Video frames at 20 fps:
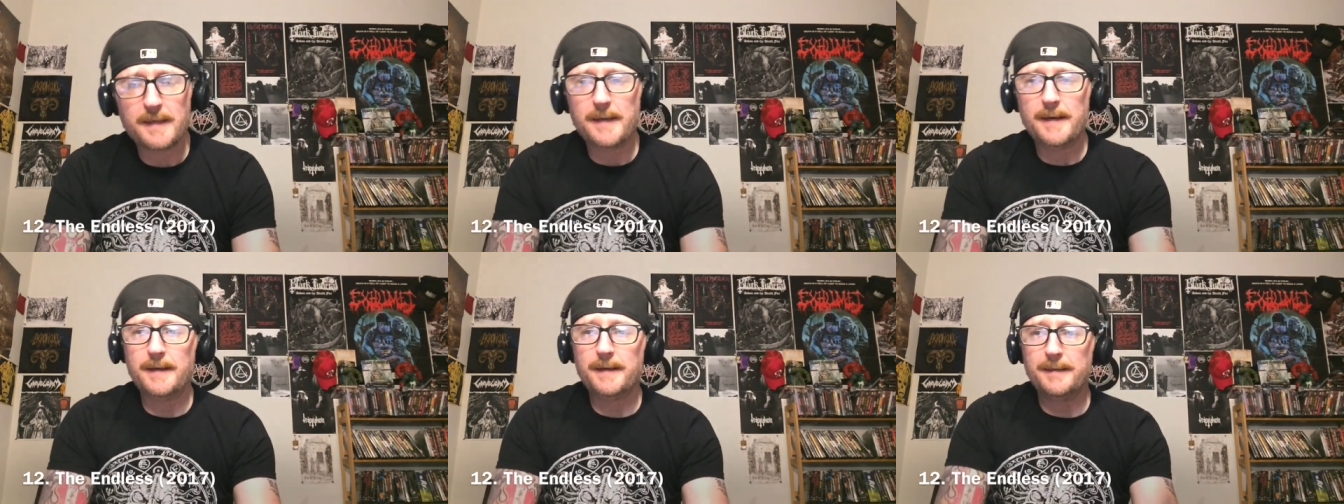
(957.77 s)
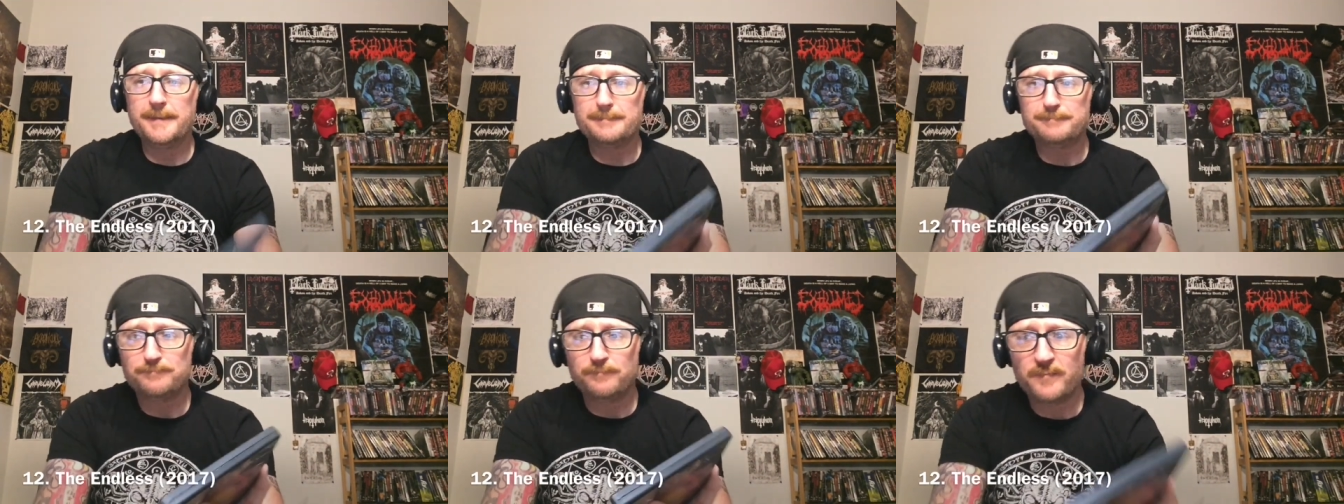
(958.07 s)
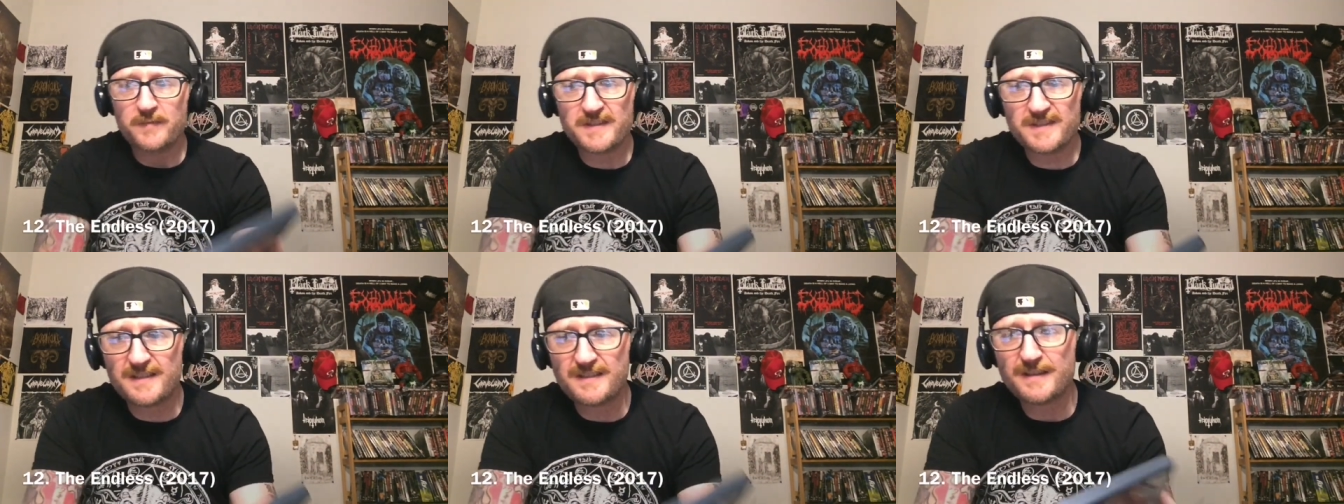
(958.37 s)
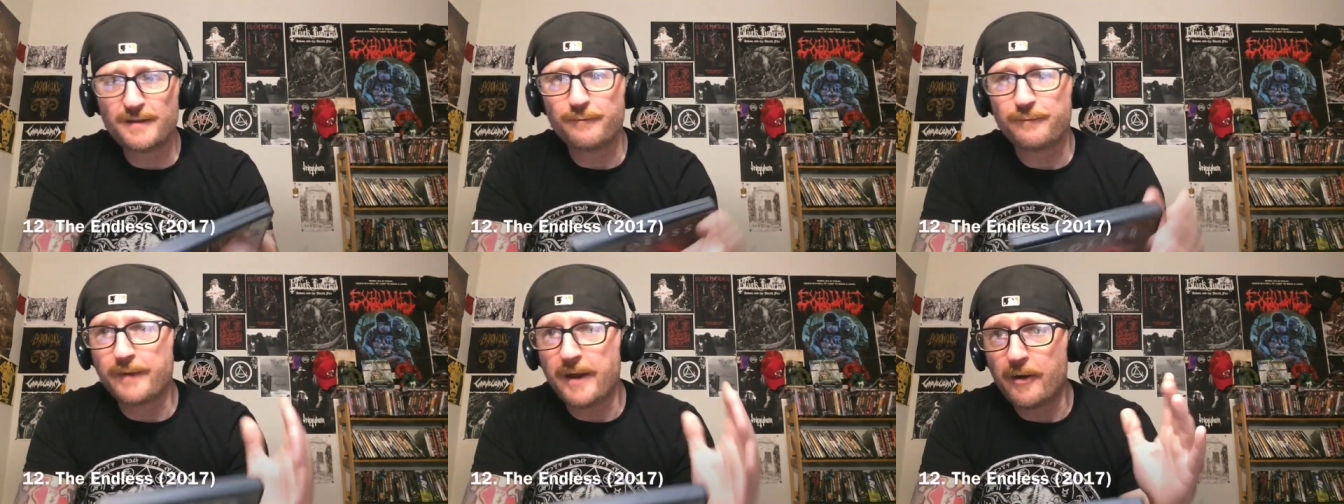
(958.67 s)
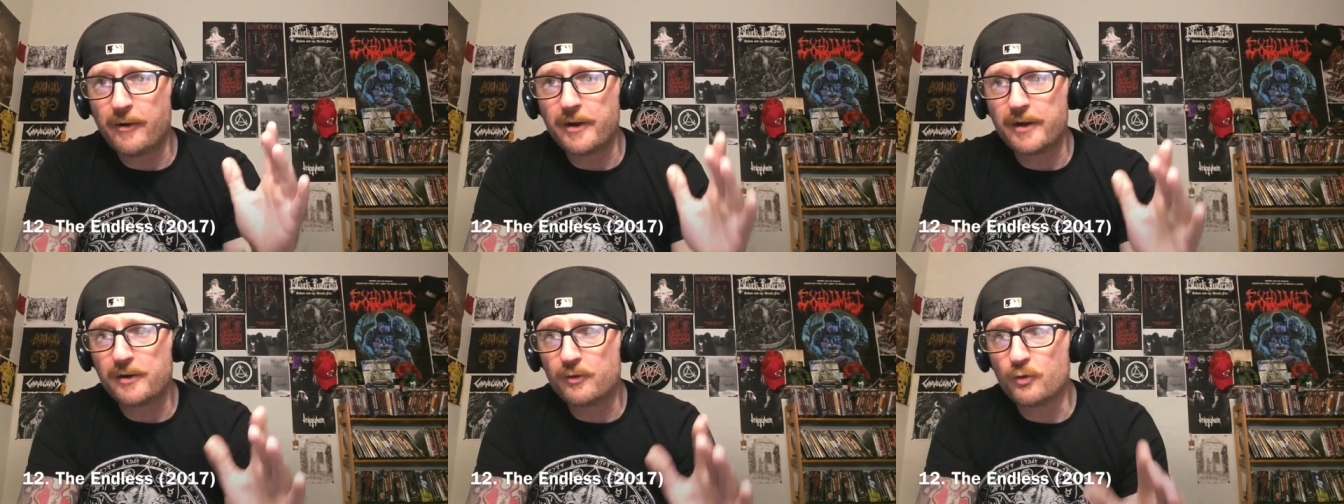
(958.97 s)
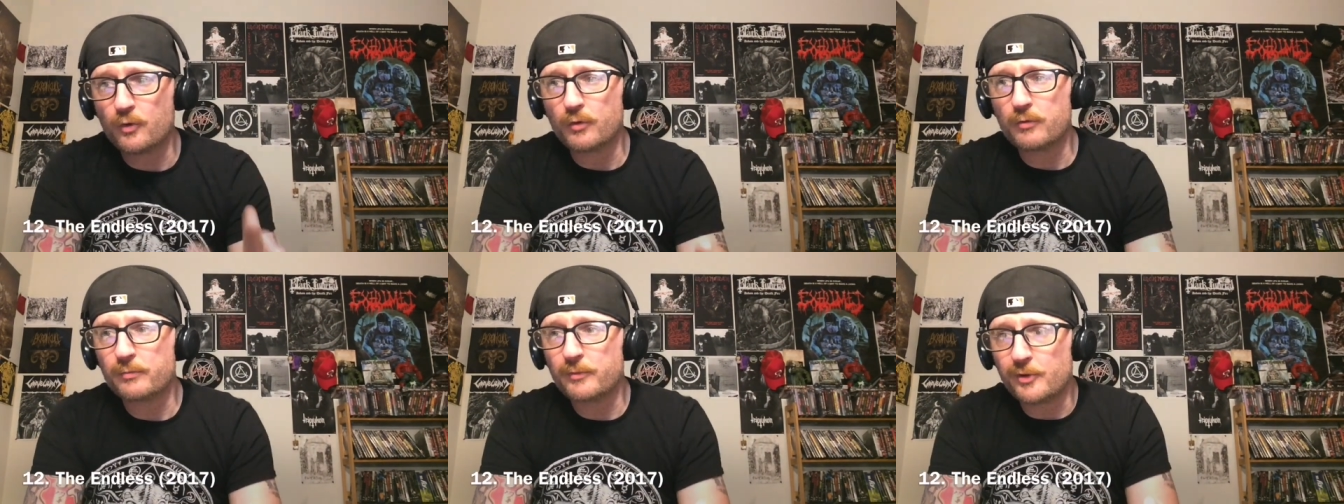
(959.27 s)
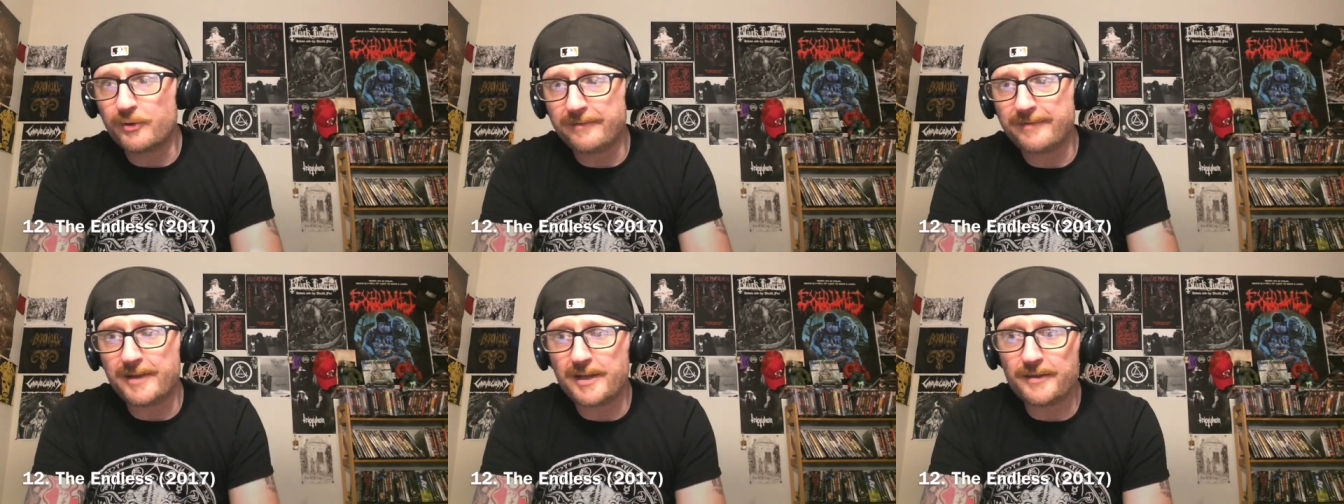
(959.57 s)
Um, this is a very cool
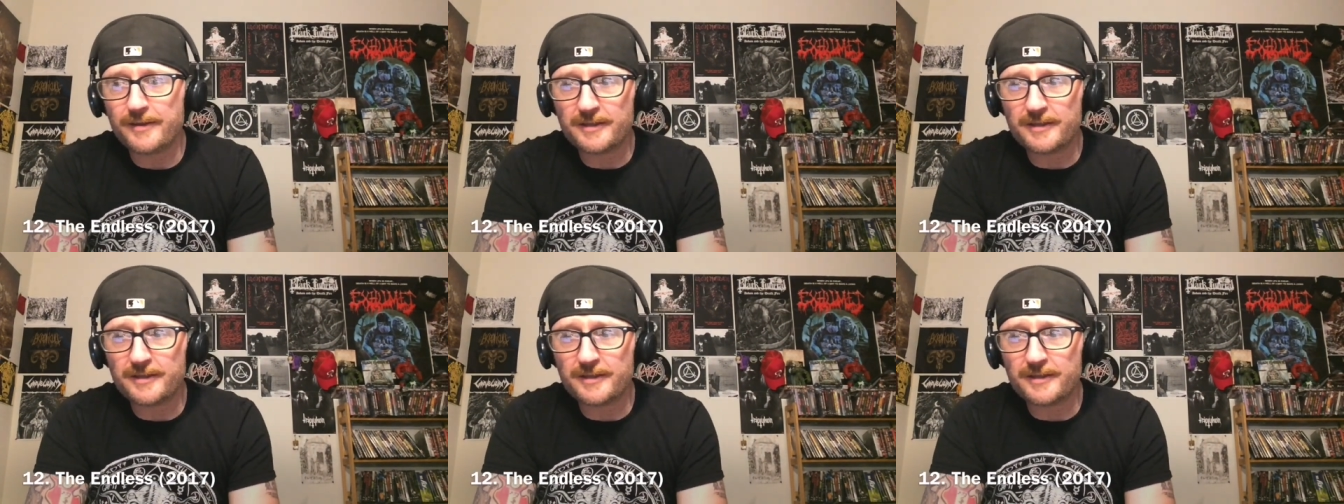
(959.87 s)
movie,